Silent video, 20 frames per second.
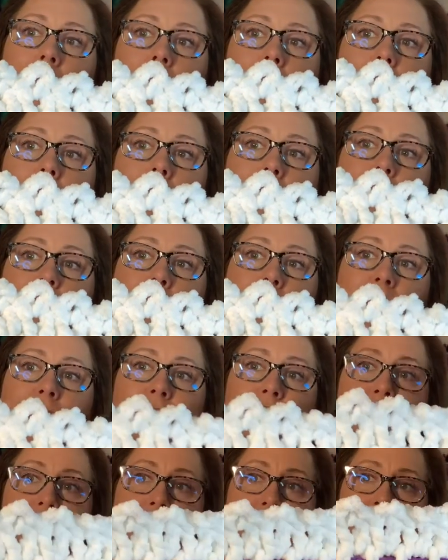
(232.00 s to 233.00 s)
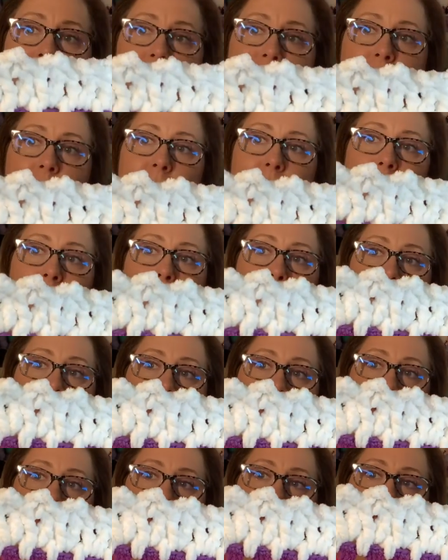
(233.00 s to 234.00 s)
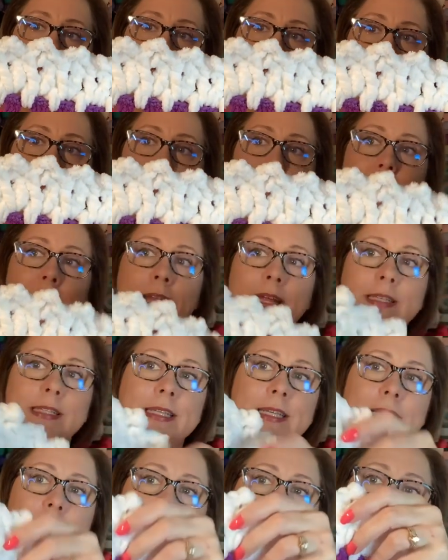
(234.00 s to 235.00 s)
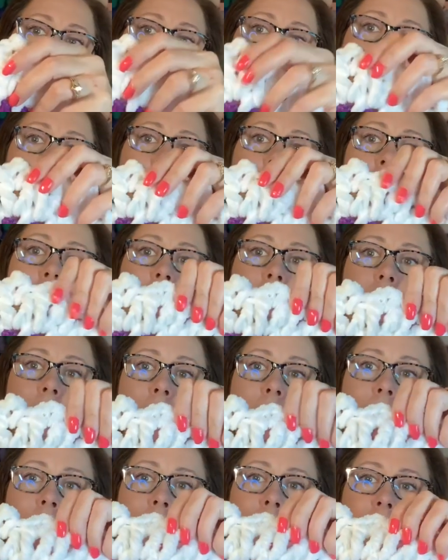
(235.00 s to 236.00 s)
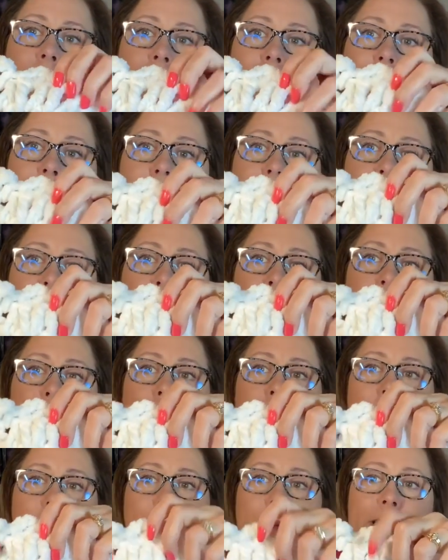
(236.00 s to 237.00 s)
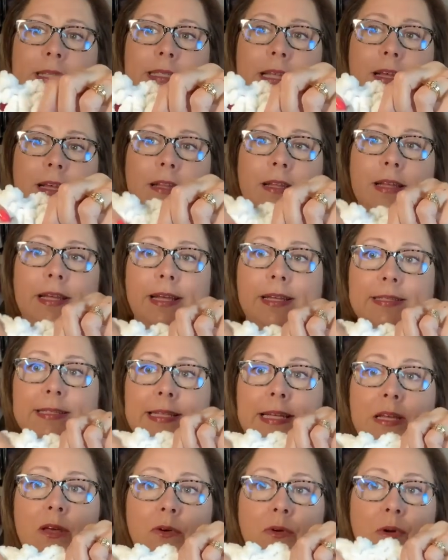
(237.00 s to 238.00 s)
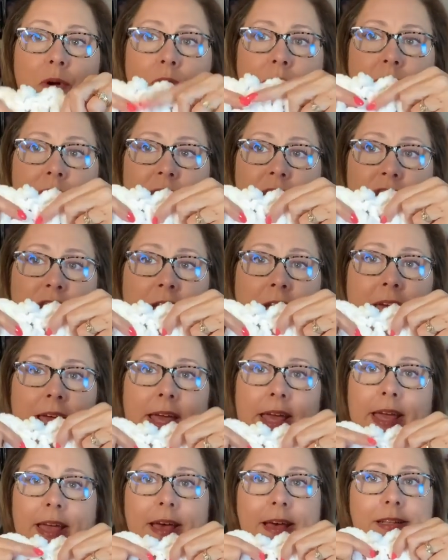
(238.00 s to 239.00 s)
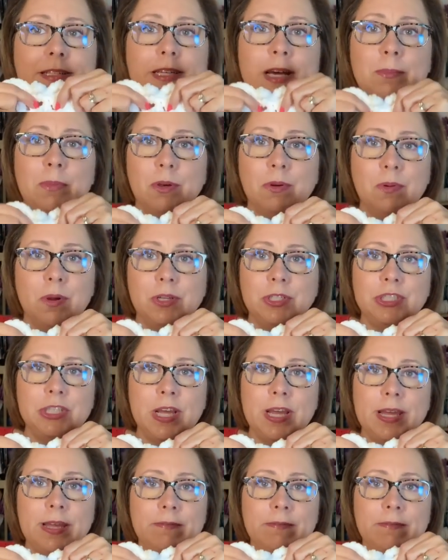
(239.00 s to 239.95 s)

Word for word: these big shells on the corners that I did. And these were basically single crochet, a double crochet